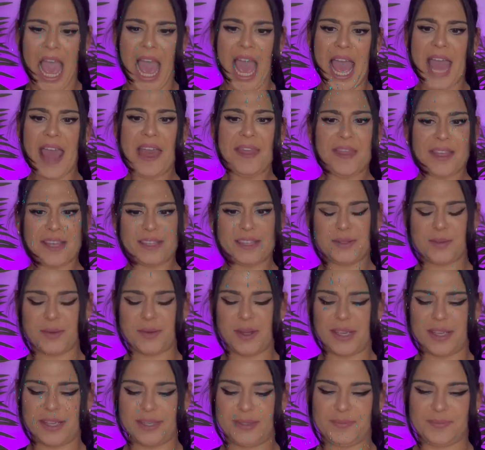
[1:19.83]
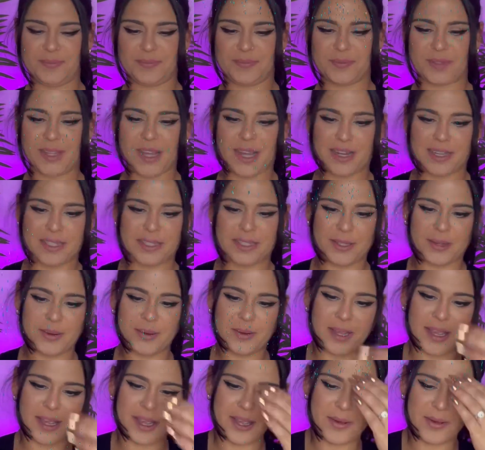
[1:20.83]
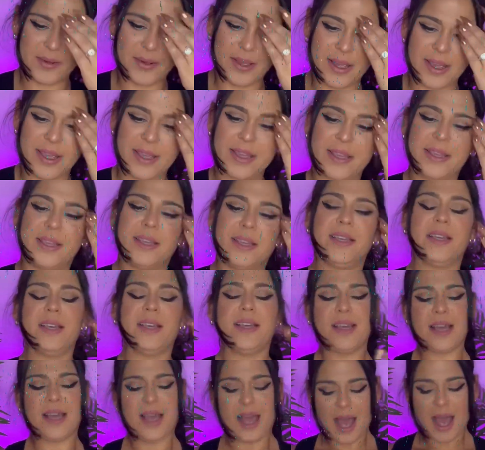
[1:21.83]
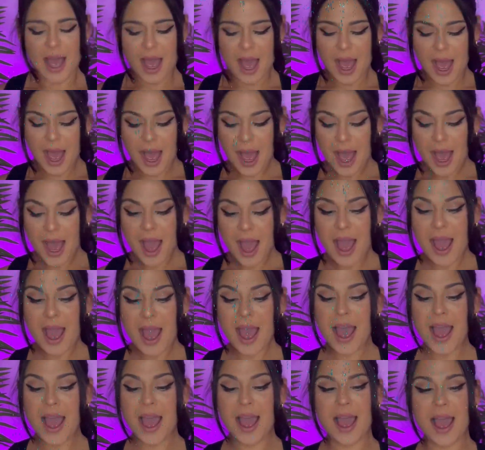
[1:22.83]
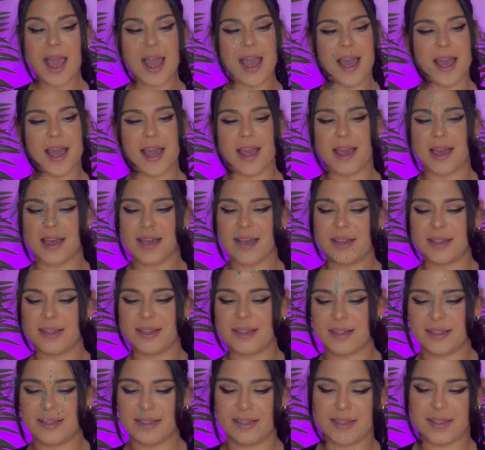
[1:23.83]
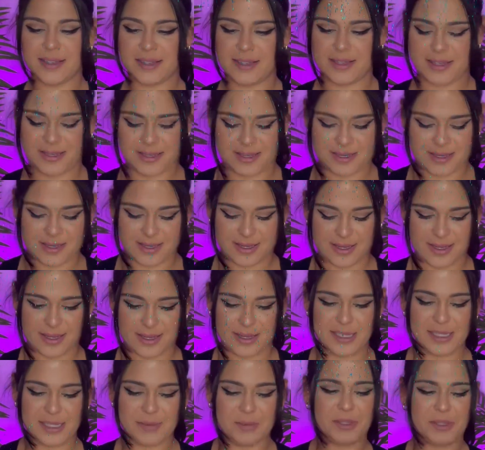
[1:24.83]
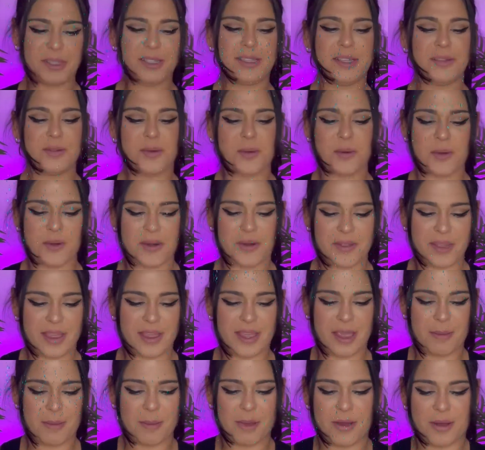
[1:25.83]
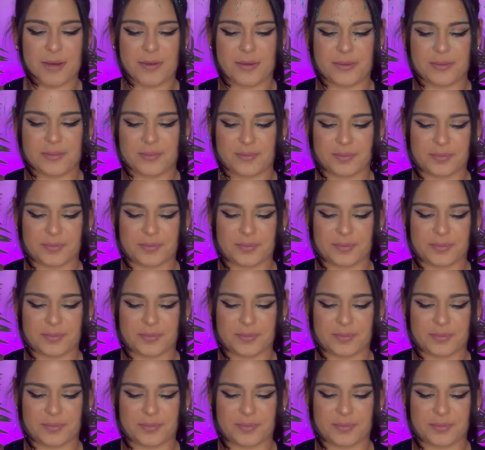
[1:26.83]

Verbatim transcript: And that's why. Got it. Okay, okay. Ha. Ah. Let's put this in the order they came out.